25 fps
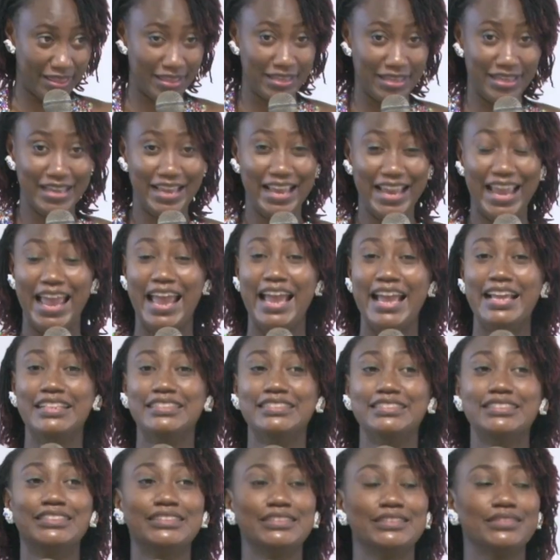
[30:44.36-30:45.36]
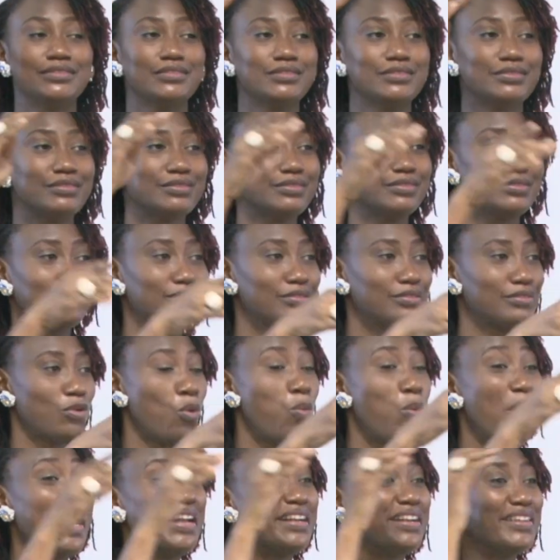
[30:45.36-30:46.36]
And
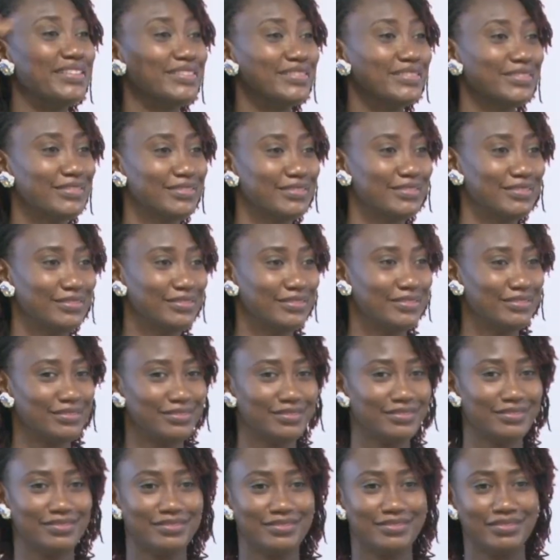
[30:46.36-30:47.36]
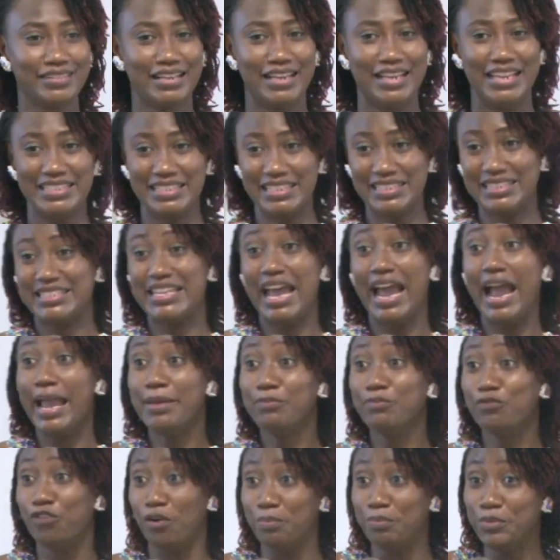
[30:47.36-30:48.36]
when. Is it time
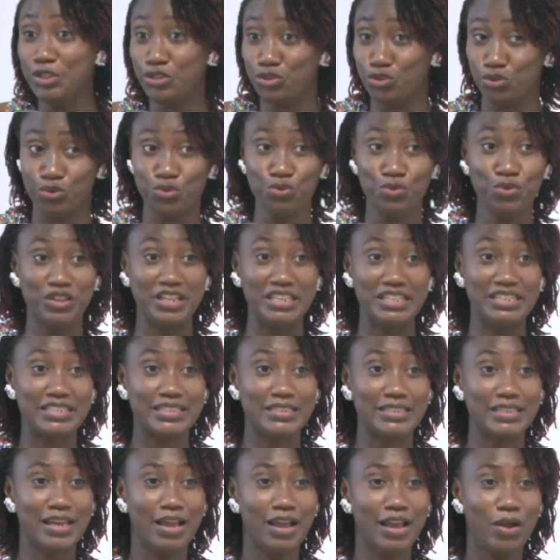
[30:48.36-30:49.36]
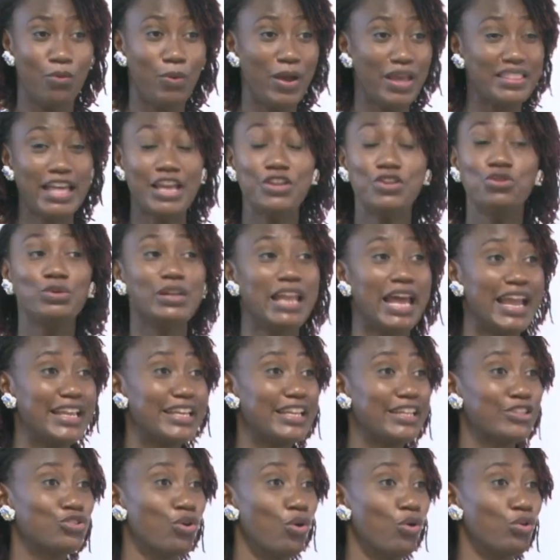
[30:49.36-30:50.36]
for me to do this? Whether you like it
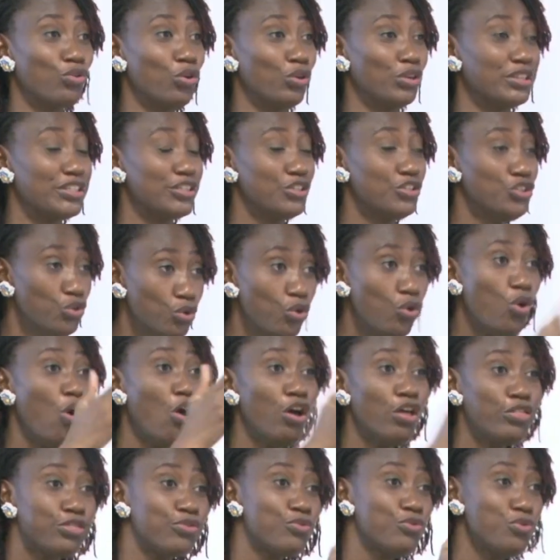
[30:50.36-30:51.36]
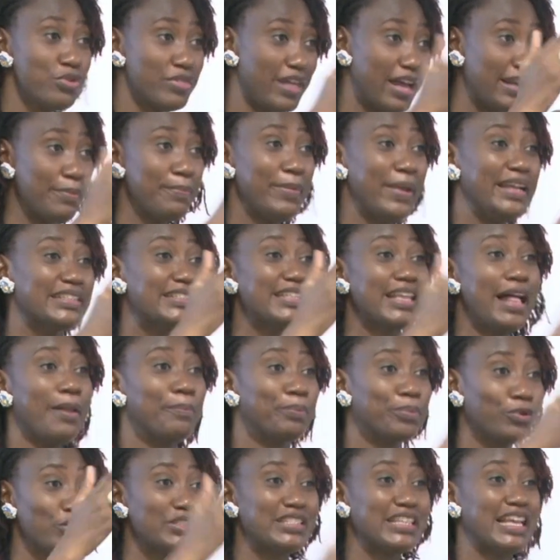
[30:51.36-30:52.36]
or not, you go through that mental
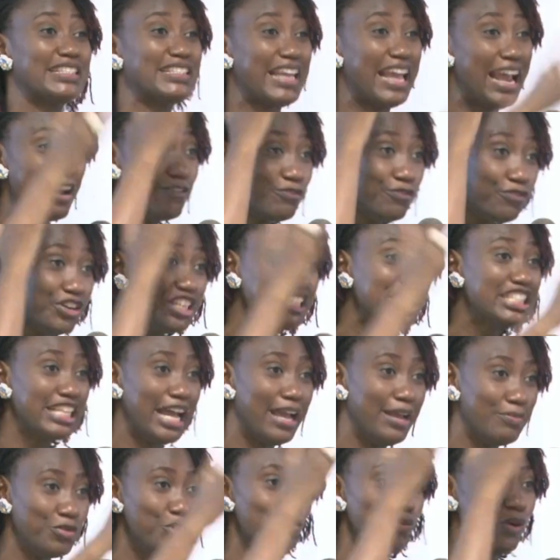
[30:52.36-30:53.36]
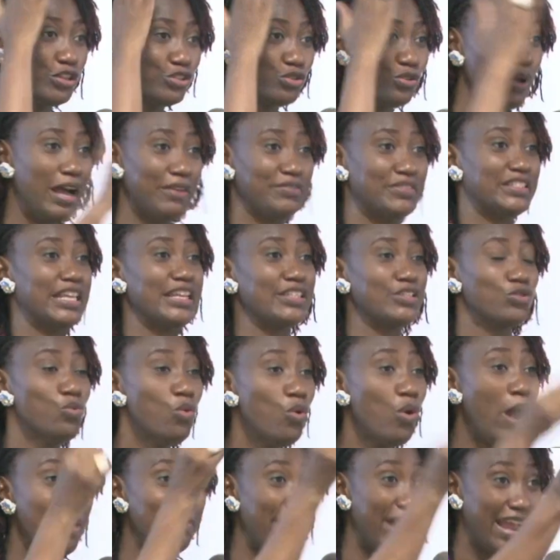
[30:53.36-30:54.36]
process every time you want to have sex. Who
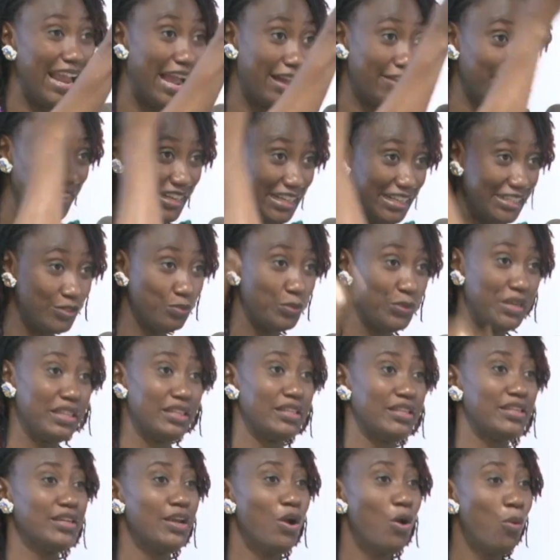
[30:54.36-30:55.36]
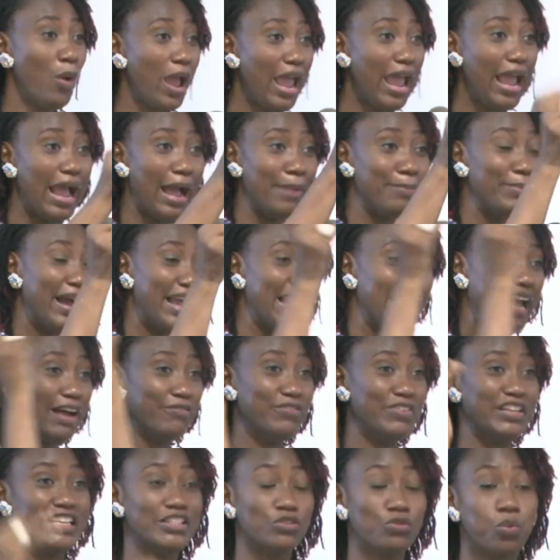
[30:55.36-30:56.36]
am I having it with? Where am I having
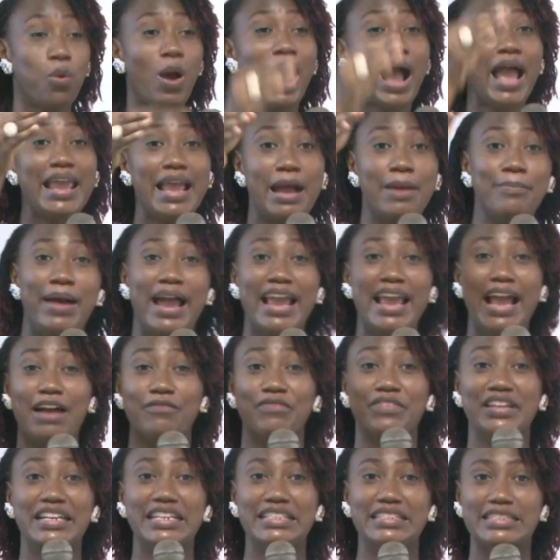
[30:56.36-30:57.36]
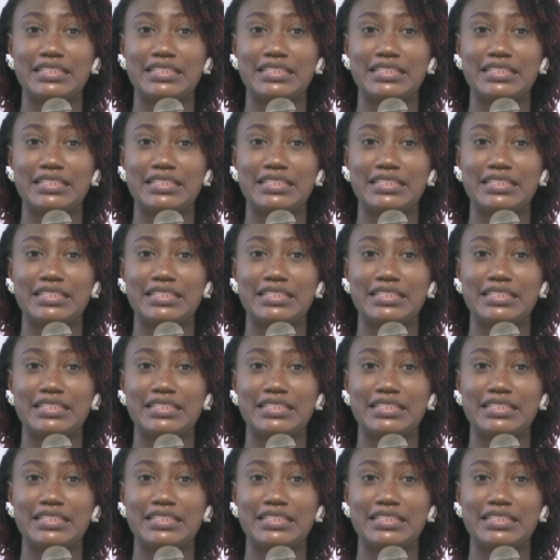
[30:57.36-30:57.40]
it? Why am I having it?